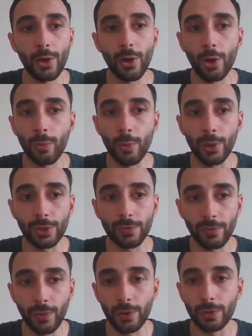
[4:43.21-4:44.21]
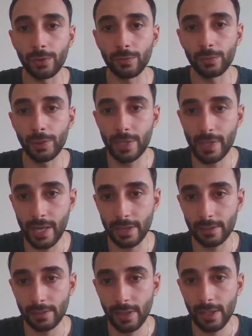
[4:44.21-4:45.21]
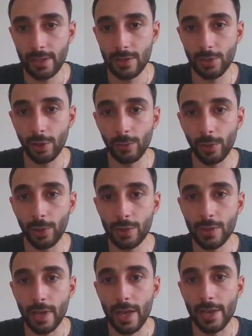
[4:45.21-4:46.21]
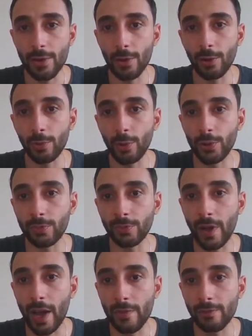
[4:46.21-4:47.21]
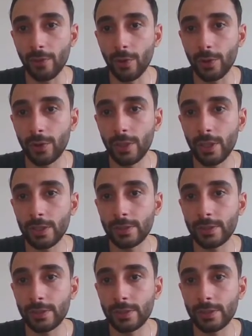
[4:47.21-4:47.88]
0.4% stop loss and 0.54